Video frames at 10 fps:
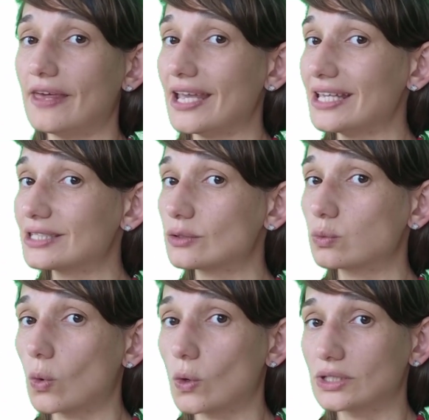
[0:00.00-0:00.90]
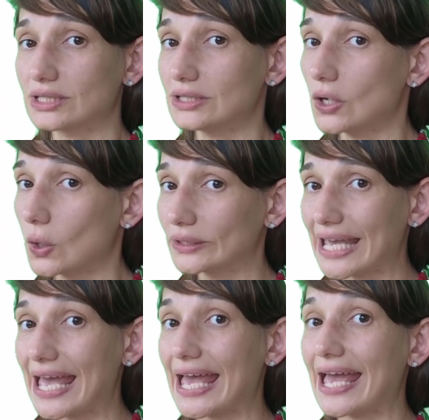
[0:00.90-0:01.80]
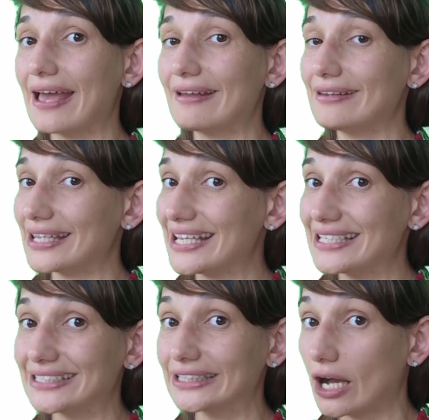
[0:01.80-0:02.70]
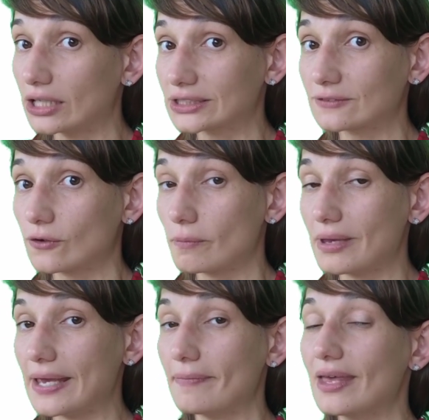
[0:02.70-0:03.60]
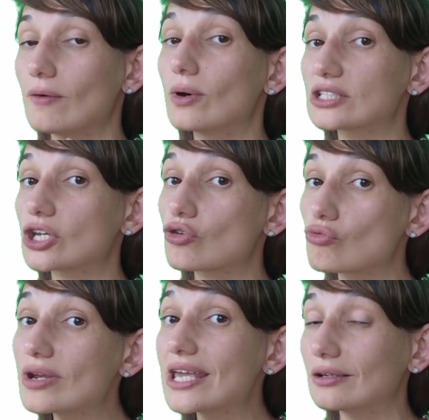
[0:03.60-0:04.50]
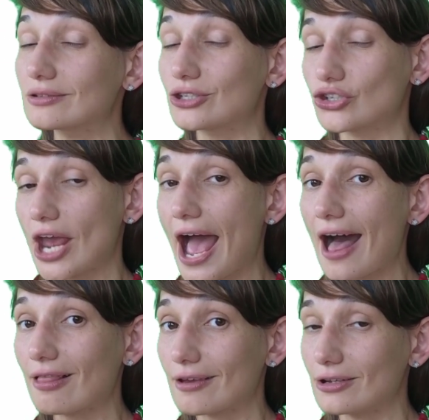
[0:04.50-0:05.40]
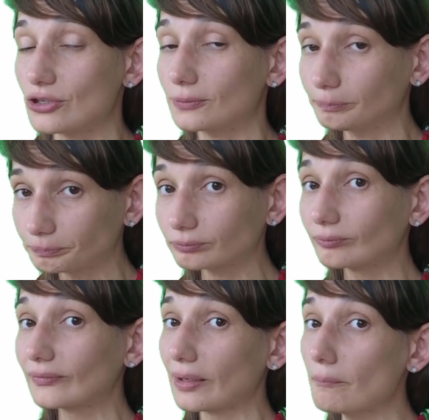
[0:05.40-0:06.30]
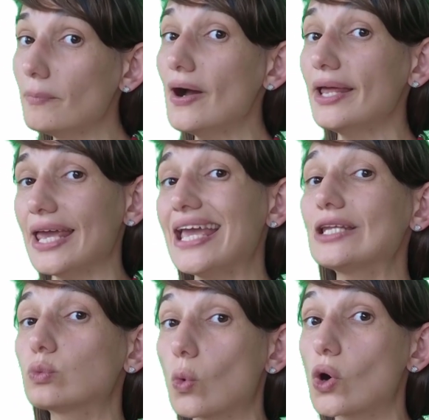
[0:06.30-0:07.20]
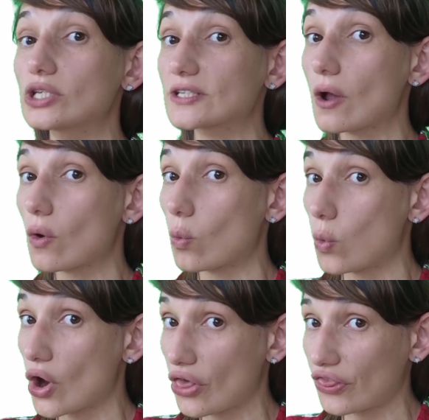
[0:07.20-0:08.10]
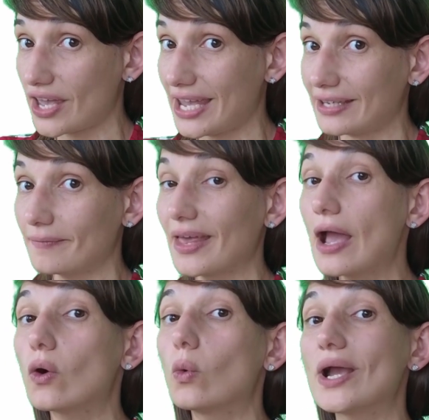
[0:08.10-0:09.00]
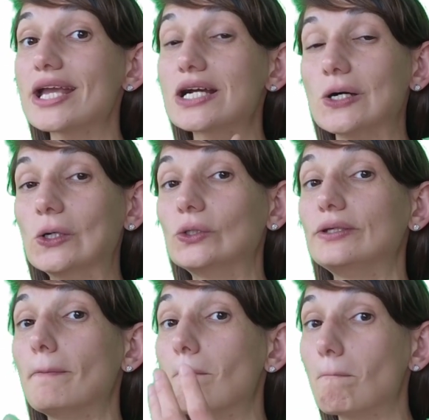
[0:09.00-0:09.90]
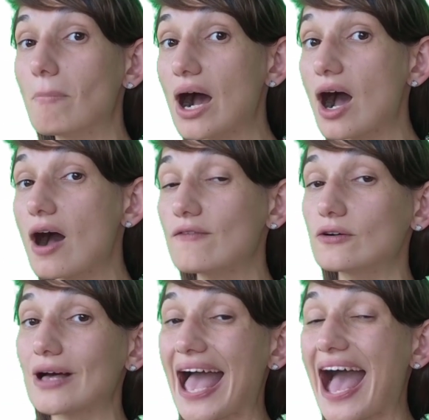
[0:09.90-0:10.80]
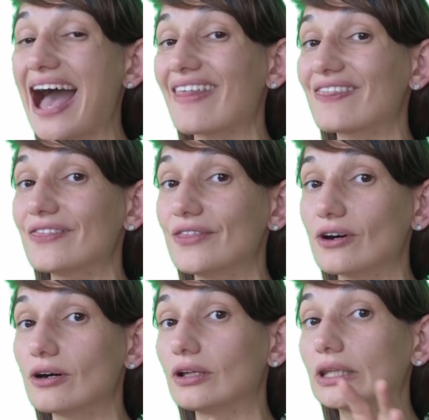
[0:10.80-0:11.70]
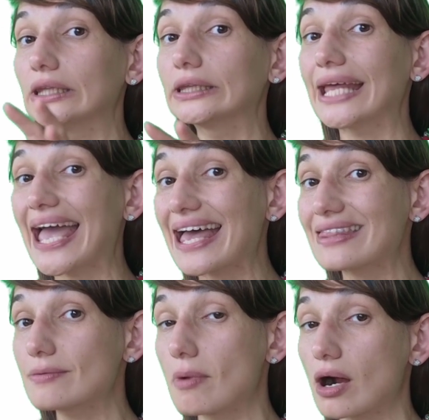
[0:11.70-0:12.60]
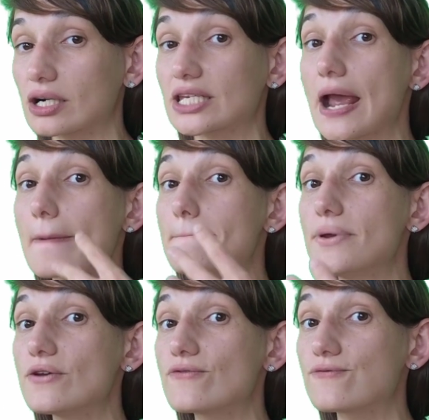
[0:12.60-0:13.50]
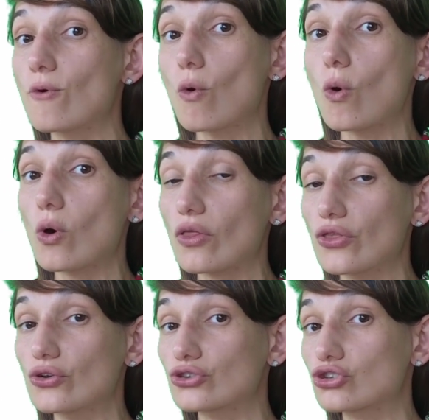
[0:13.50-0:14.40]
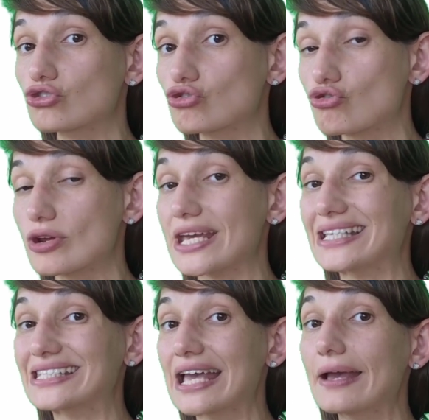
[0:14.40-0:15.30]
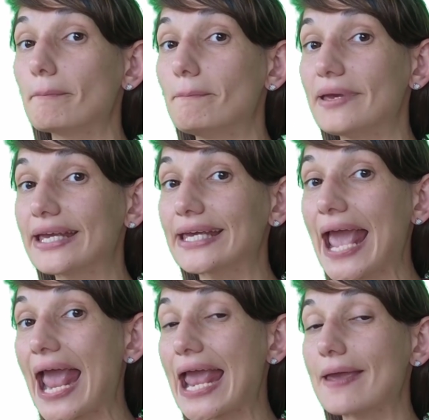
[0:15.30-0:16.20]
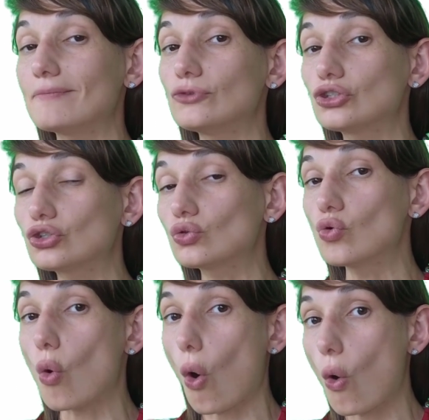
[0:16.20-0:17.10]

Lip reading: this was not an easy task for me. It was a real challenge. But it was worth it. We could marvel at the landmarks before the streets became too